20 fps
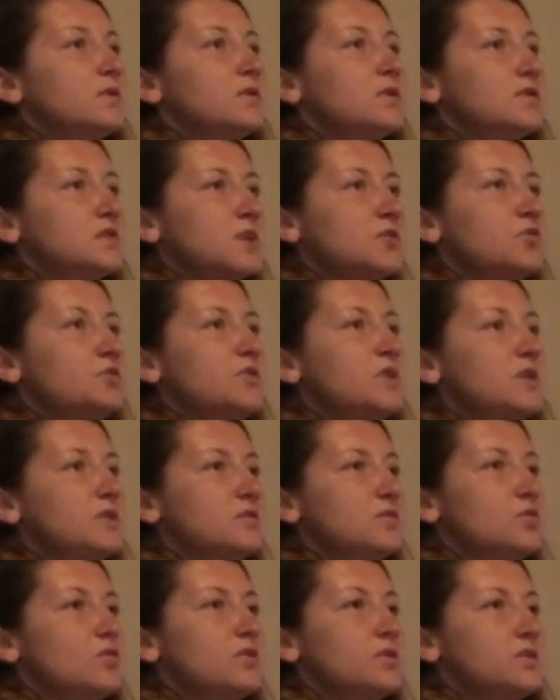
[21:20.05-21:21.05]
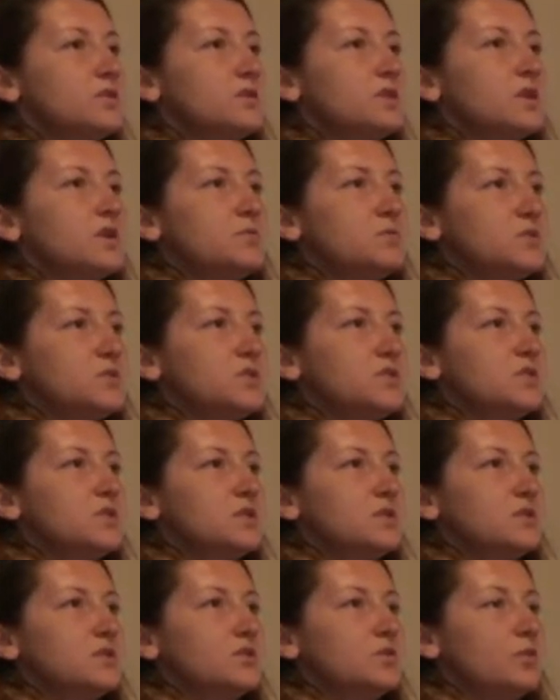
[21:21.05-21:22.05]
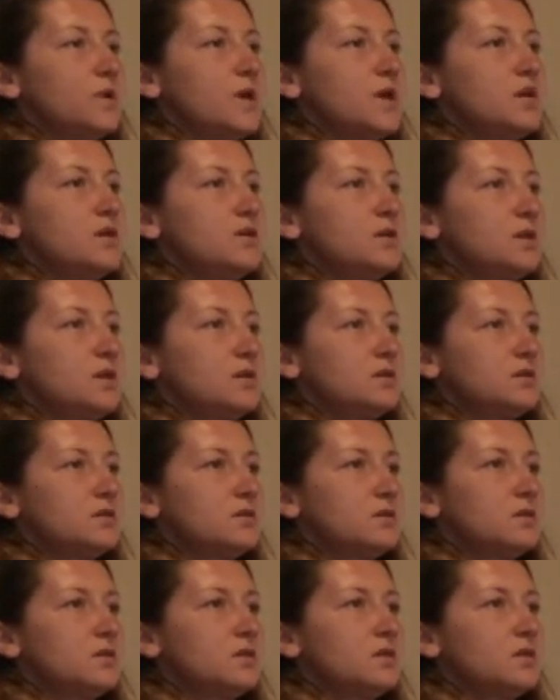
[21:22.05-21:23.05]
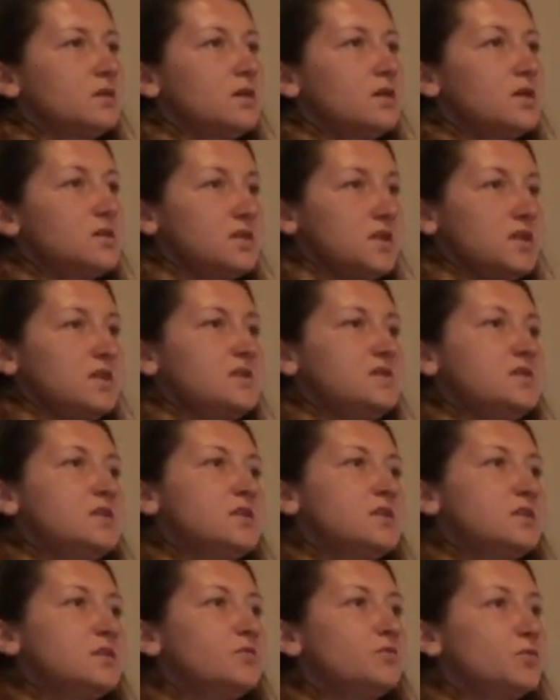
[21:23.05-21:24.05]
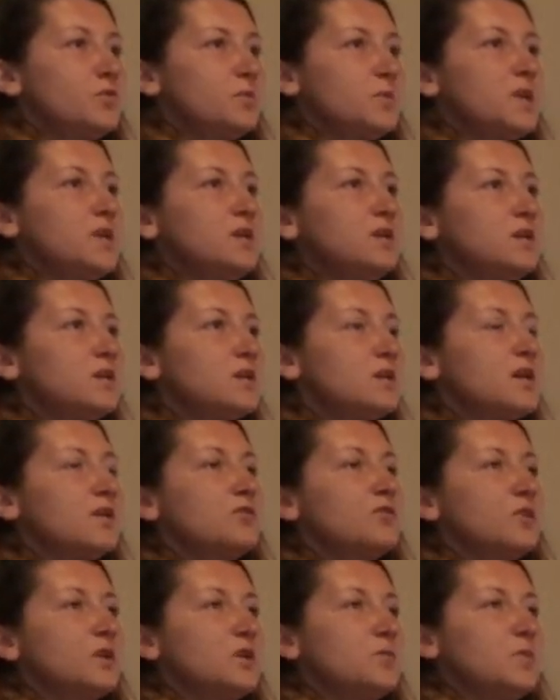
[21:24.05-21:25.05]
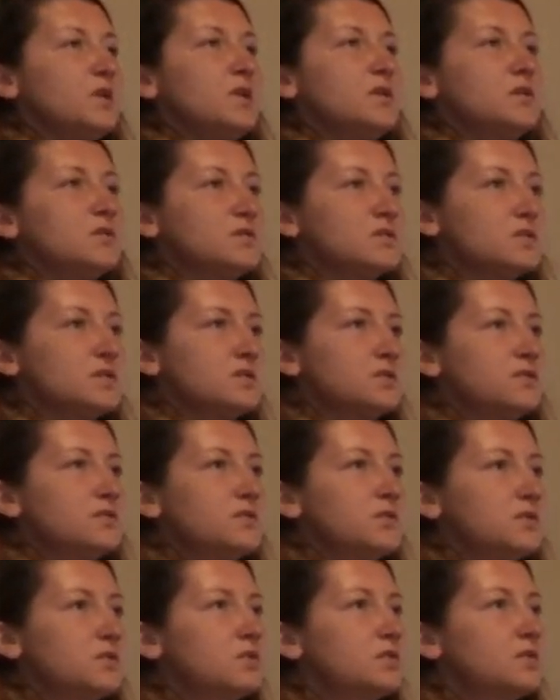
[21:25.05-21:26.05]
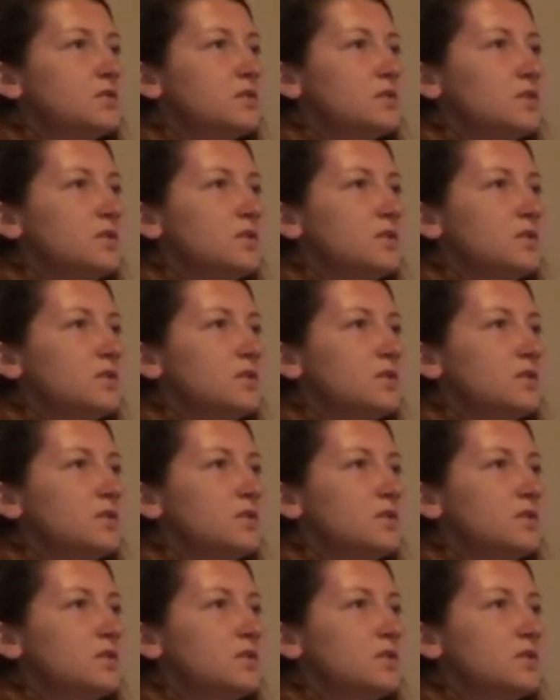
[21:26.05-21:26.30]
Because I do things all the time, just in the way that it's easier for me and not really being considerate